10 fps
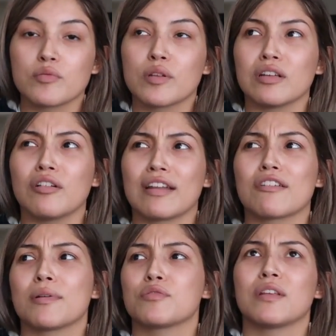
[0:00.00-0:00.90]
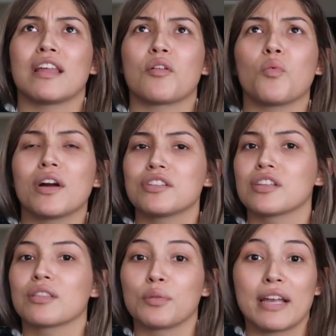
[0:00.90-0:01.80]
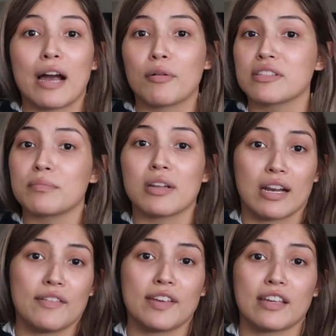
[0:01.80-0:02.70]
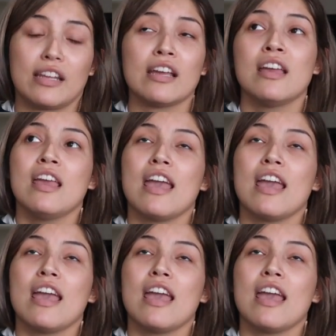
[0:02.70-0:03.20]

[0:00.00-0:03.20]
We would go anywhere between like one to three hours. I'm not even kidding.